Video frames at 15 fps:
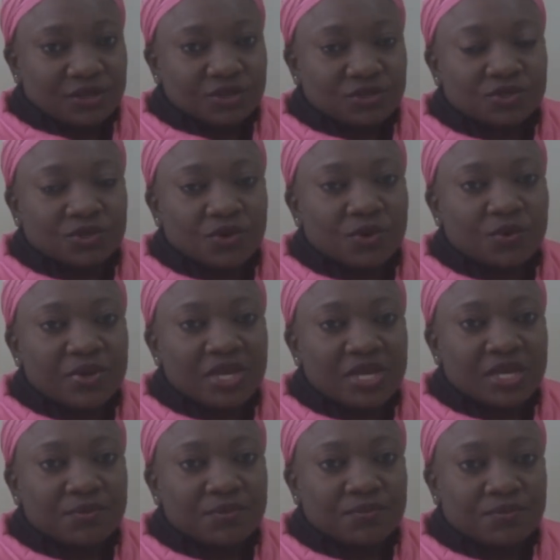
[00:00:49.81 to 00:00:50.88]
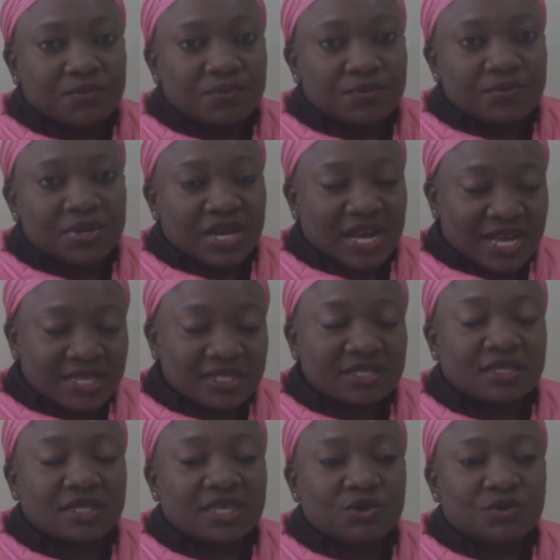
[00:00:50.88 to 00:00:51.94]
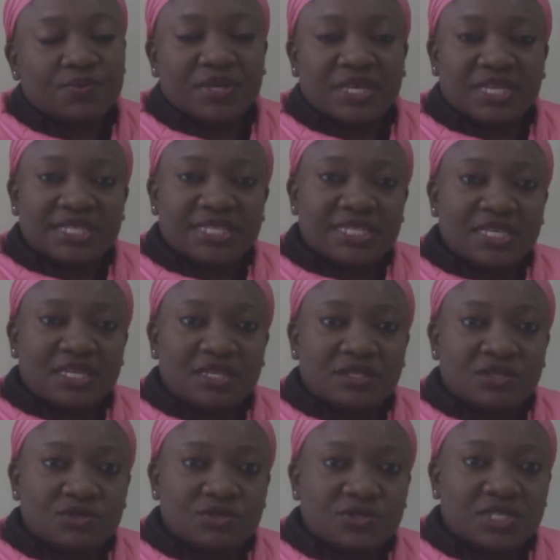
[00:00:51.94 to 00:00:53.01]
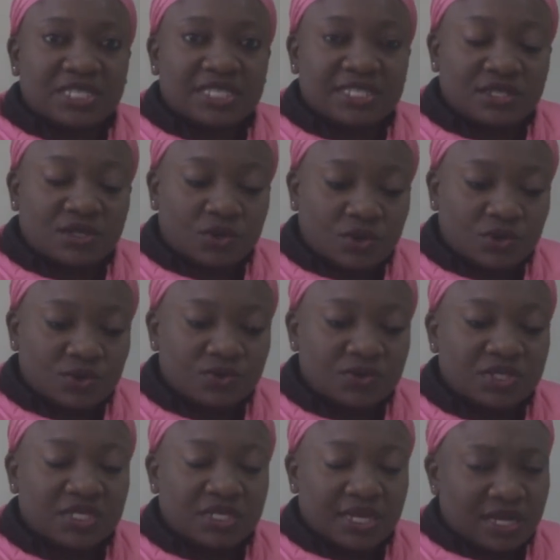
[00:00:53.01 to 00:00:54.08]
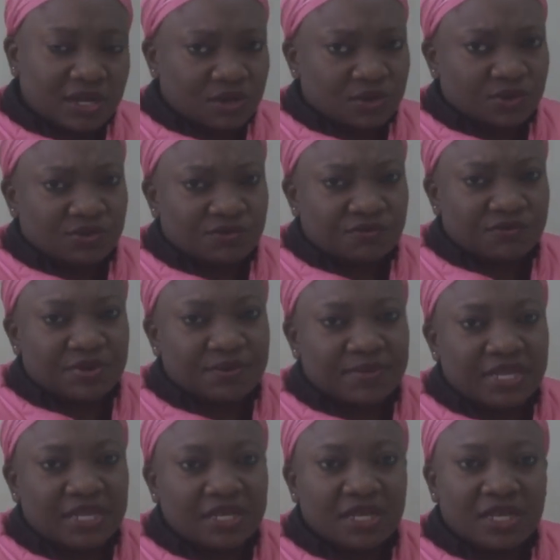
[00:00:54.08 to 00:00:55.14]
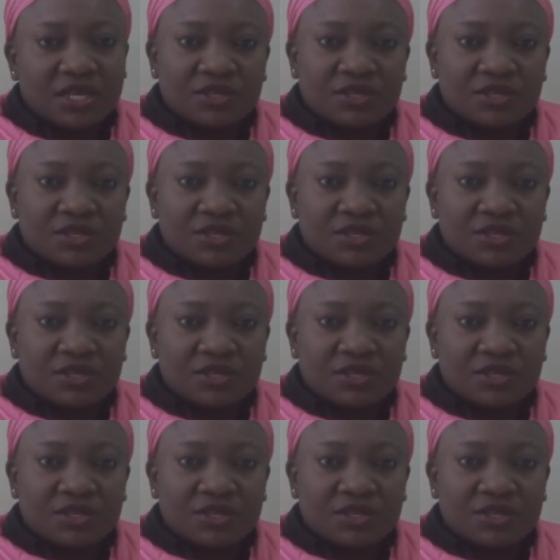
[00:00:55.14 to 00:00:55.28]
So we ask the UPND to just include a lot of women